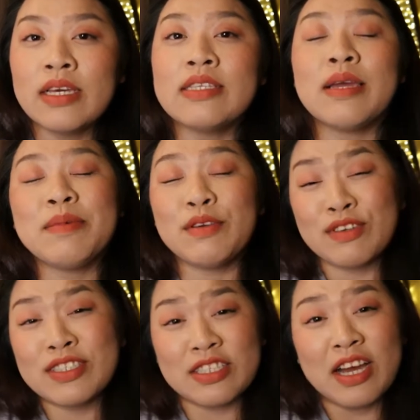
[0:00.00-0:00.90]
Time
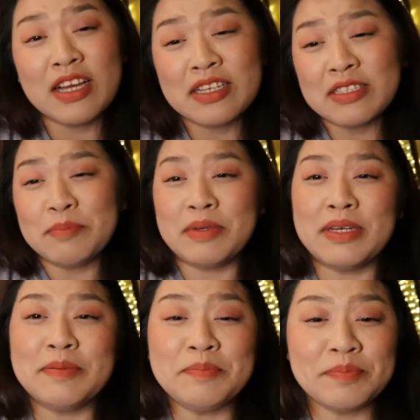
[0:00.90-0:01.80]
difference sucks,
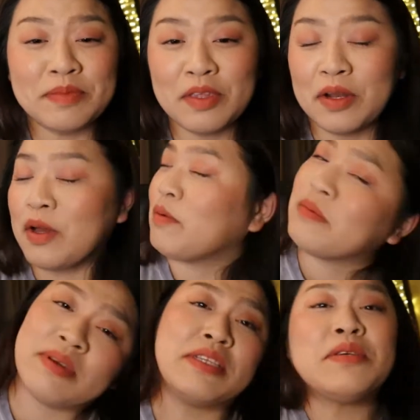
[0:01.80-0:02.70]
but you know,
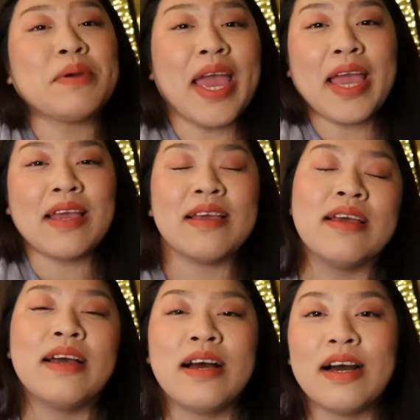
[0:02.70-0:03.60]
it's okay.
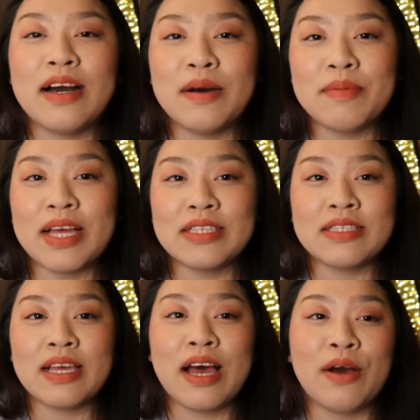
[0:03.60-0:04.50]

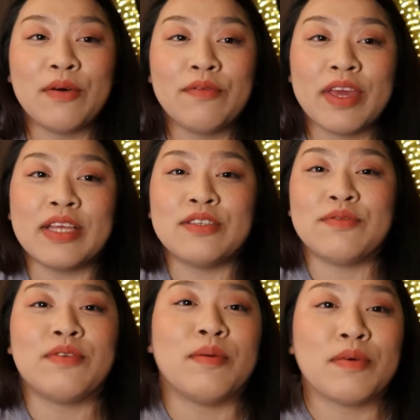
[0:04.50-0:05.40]
That's how fans
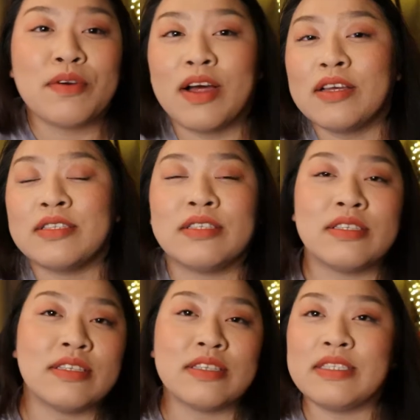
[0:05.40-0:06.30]
from
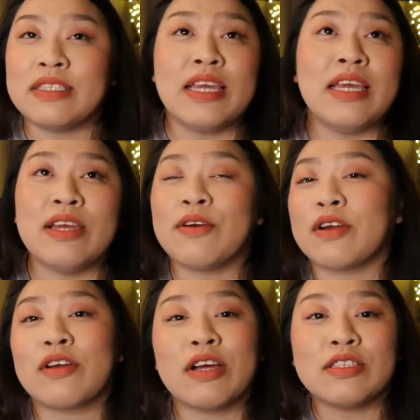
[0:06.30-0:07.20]
across the sea or
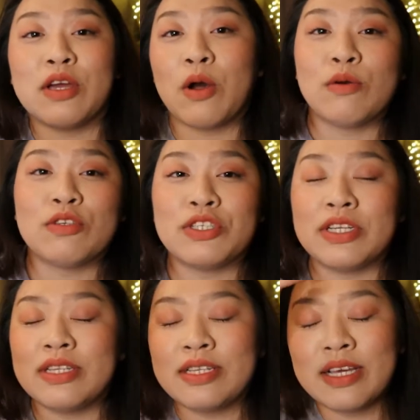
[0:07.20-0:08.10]
across the
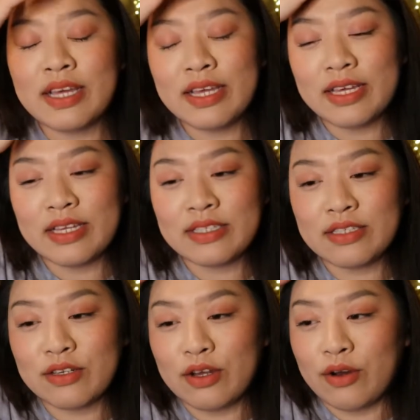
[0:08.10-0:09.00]
ocean
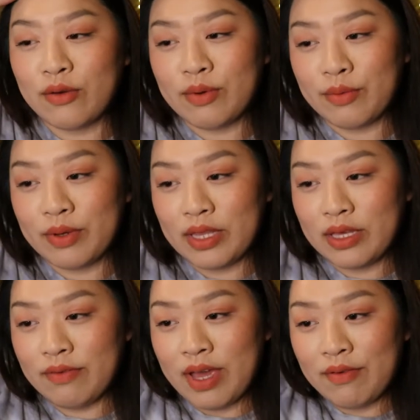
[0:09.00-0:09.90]
is, you know, when we
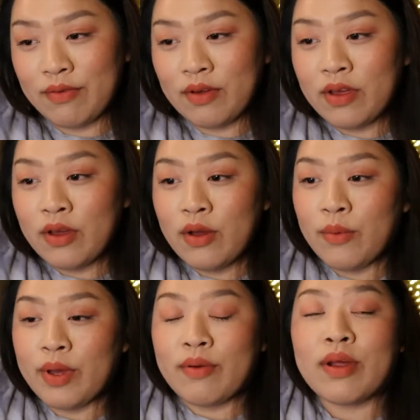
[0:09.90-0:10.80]
live
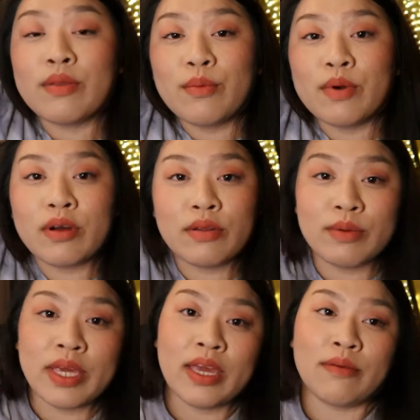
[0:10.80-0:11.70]
halfway around the world,
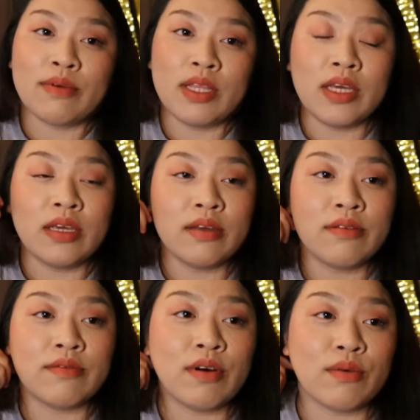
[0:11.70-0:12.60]
we can't really
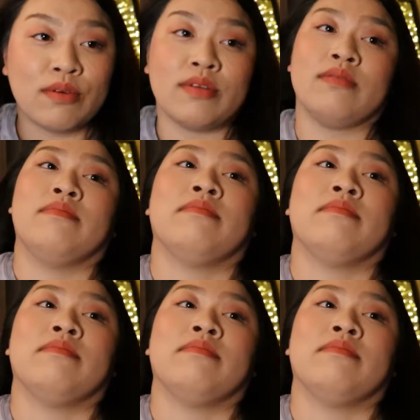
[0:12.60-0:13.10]
vote.